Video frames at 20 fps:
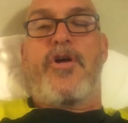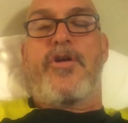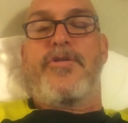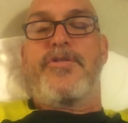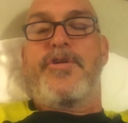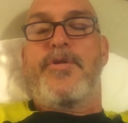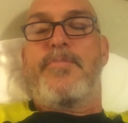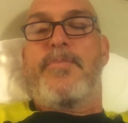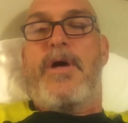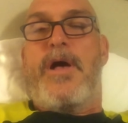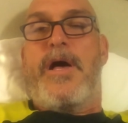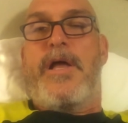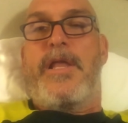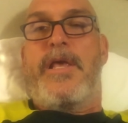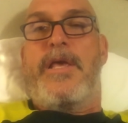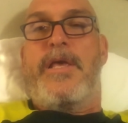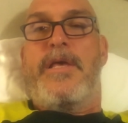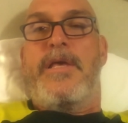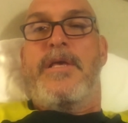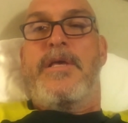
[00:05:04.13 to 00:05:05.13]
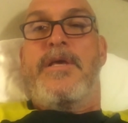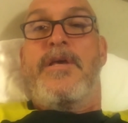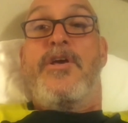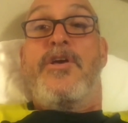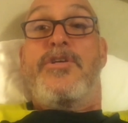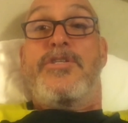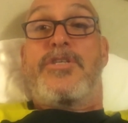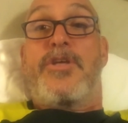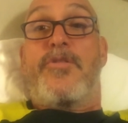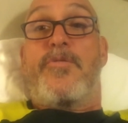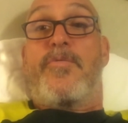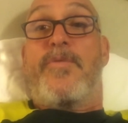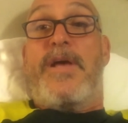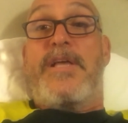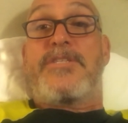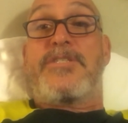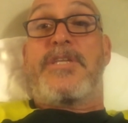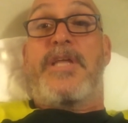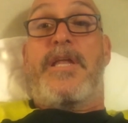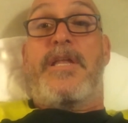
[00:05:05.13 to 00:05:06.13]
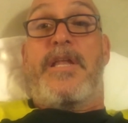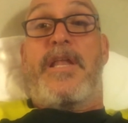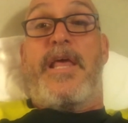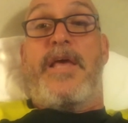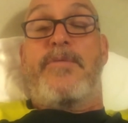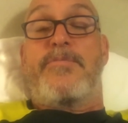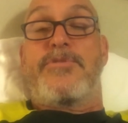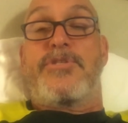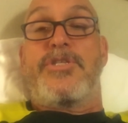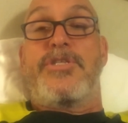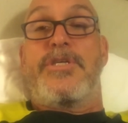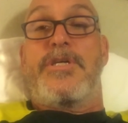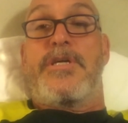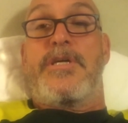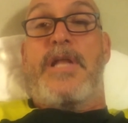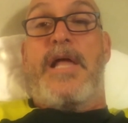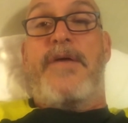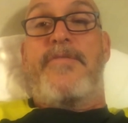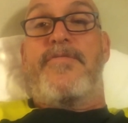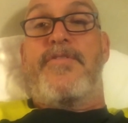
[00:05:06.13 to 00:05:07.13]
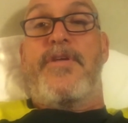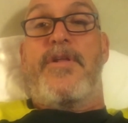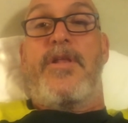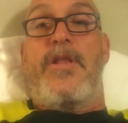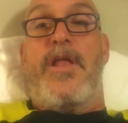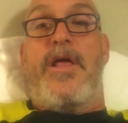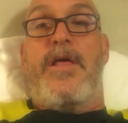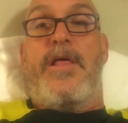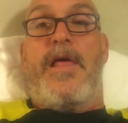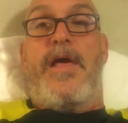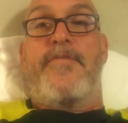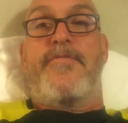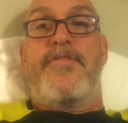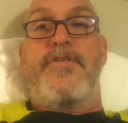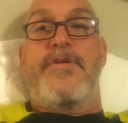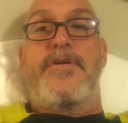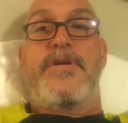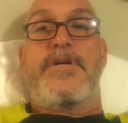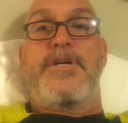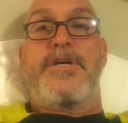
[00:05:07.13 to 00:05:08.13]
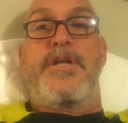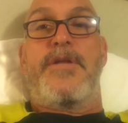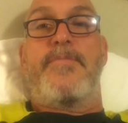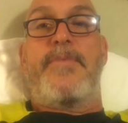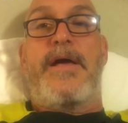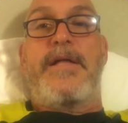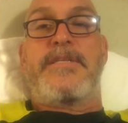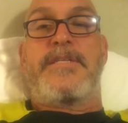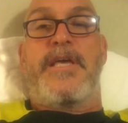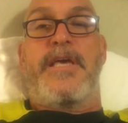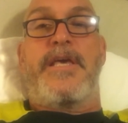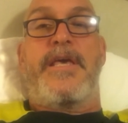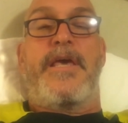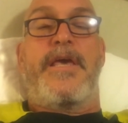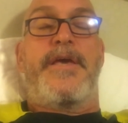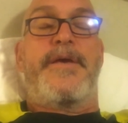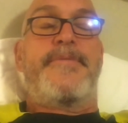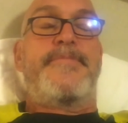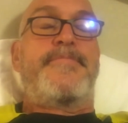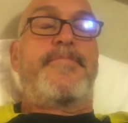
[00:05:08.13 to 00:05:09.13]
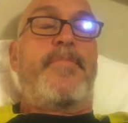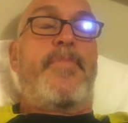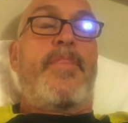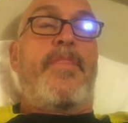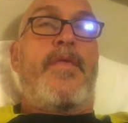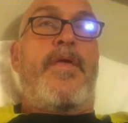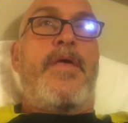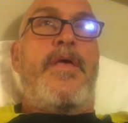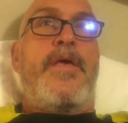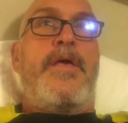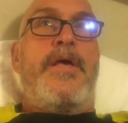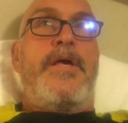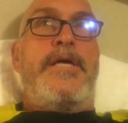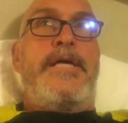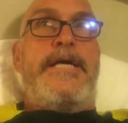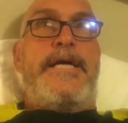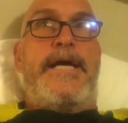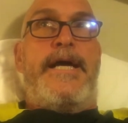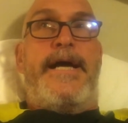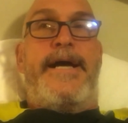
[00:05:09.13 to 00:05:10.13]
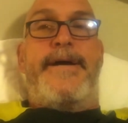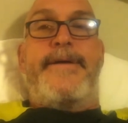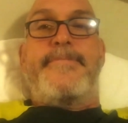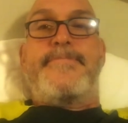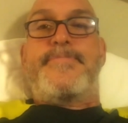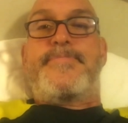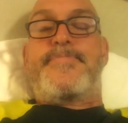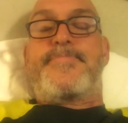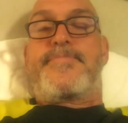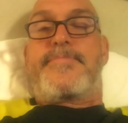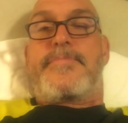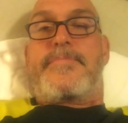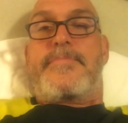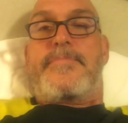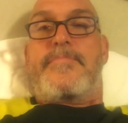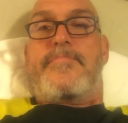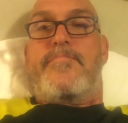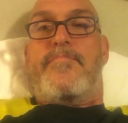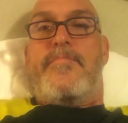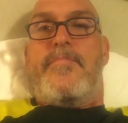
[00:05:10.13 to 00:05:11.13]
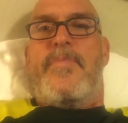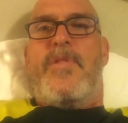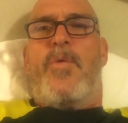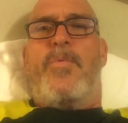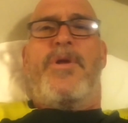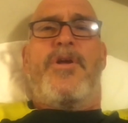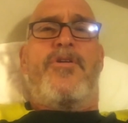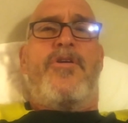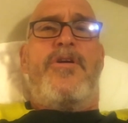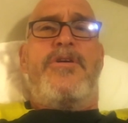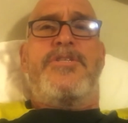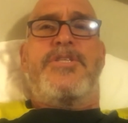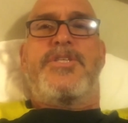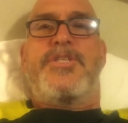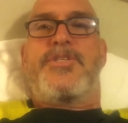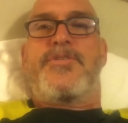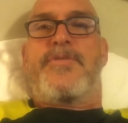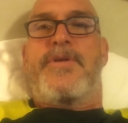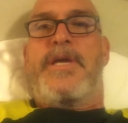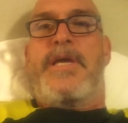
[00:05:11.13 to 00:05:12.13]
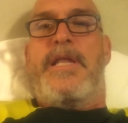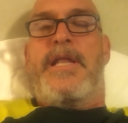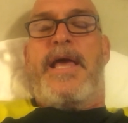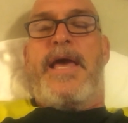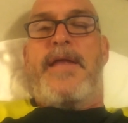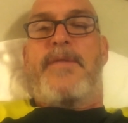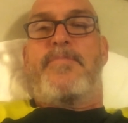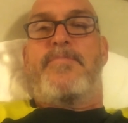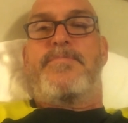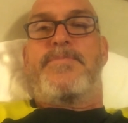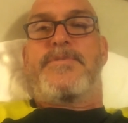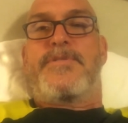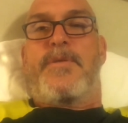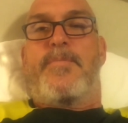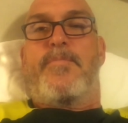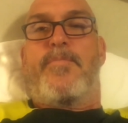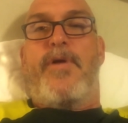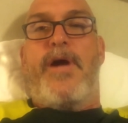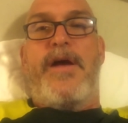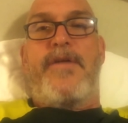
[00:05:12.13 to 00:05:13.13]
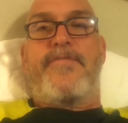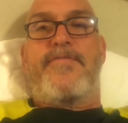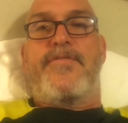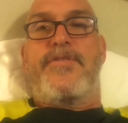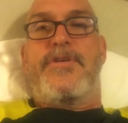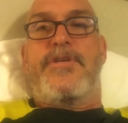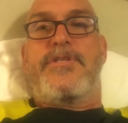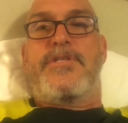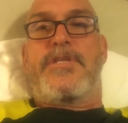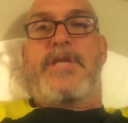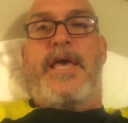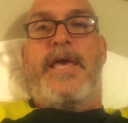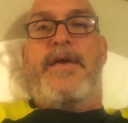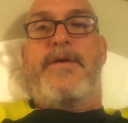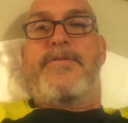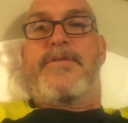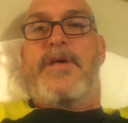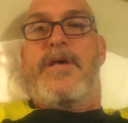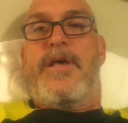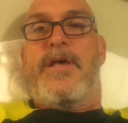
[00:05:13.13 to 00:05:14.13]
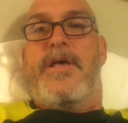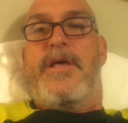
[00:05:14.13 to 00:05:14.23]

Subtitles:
hard on your body. So the rest day today was good. I feel good about taking it. Went across the street, had some breakfast, ate